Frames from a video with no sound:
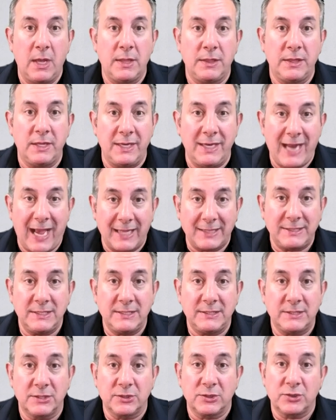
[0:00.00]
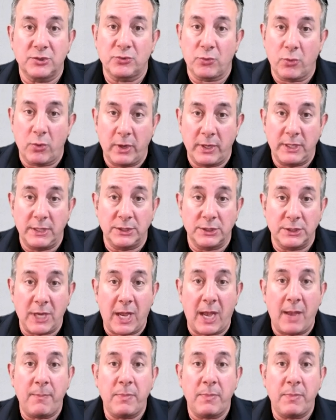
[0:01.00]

the Nazis destroyed his shop